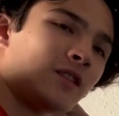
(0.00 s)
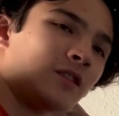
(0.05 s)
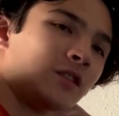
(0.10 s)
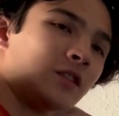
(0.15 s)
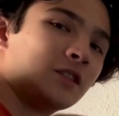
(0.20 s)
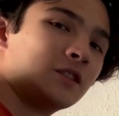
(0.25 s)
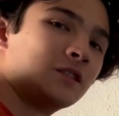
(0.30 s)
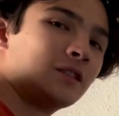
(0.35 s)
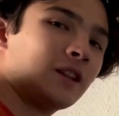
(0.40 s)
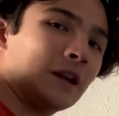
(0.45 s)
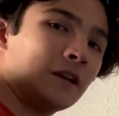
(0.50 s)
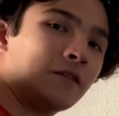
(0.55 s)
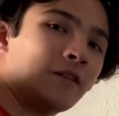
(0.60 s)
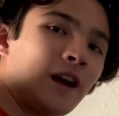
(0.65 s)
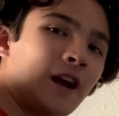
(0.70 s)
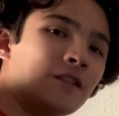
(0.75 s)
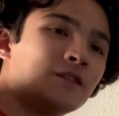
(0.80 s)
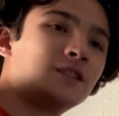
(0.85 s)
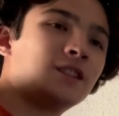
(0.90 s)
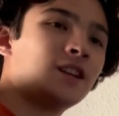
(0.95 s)
There's like
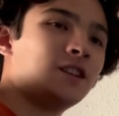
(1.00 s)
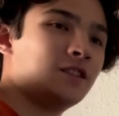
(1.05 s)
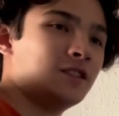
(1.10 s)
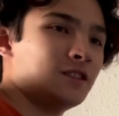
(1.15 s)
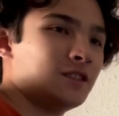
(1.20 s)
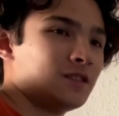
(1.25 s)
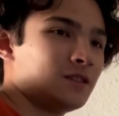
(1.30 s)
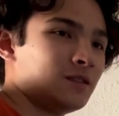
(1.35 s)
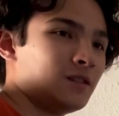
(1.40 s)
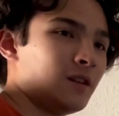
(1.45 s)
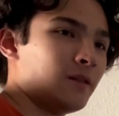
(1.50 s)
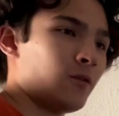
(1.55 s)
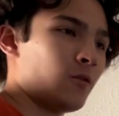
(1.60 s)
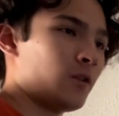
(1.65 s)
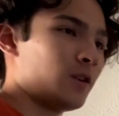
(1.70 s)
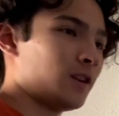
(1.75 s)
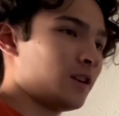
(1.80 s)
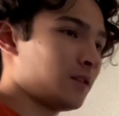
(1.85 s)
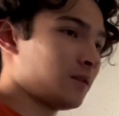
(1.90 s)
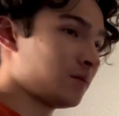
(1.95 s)
5 stages of
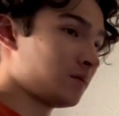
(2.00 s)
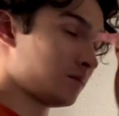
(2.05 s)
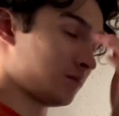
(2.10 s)
hoarding.